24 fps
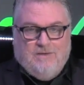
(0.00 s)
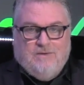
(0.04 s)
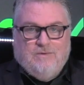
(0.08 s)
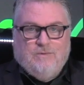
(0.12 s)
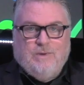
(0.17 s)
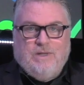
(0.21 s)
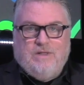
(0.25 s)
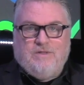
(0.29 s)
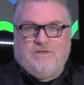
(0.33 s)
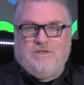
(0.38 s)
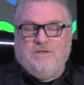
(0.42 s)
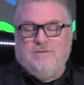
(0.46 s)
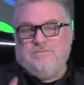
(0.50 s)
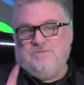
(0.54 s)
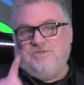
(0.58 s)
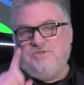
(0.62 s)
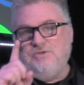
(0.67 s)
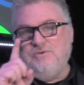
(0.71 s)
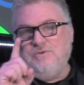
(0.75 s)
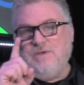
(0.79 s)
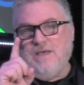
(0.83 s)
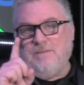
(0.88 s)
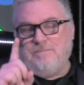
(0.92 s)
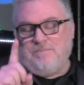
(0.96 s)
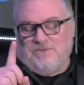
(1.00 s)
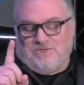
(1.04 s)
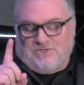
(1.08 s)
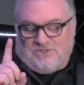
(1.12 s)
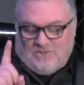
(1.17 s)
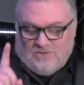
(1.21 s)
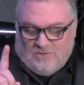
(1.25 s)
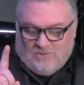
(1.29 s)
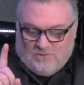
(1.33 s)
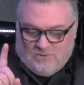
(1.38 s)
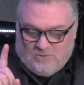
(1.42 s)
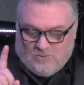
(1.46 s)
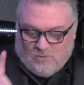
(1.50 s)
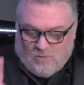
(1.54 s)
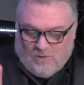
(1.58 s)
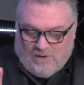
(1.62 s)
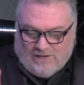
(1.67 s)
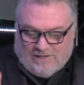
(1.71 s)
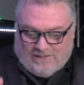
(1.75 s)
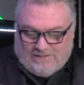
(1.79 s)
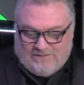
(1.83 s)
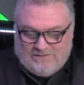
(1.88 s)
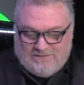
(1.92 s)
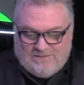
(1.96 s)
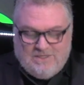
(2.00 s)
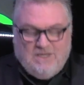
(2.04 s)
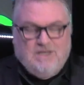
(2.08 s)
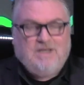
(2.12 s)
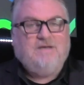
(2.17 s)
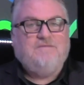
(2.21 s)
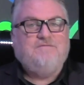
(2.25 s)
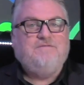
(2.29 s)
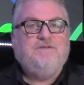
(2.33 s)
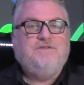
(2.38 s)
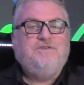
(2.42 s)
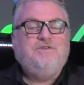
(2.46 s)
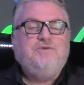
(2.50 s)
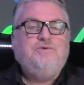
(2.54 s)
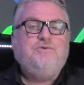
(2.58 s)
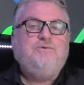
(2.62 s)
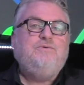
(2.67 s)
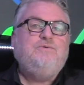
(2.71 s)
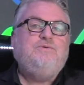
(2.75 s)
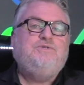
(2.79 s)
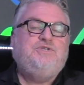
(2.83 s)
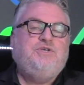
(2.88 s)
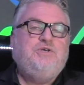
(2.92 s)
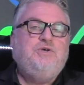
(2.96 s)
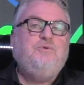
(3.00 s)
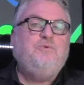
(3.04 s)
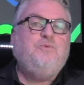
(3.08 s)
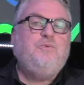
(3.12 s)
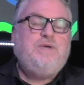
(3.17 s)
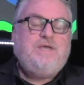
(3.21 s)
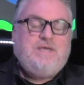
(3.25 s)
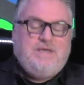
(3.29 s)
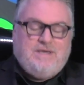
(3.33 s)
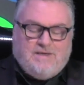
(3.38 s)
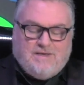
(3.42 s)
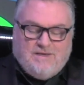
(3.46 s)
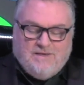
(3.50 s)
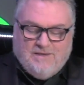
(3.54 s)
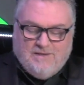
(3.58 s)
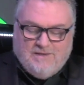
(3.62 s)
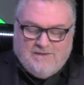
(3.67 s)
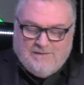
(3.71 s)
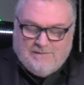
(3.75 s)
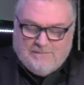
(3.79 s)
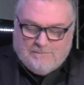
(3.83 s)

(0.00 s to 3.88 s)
Welcome to episode one of a new two-week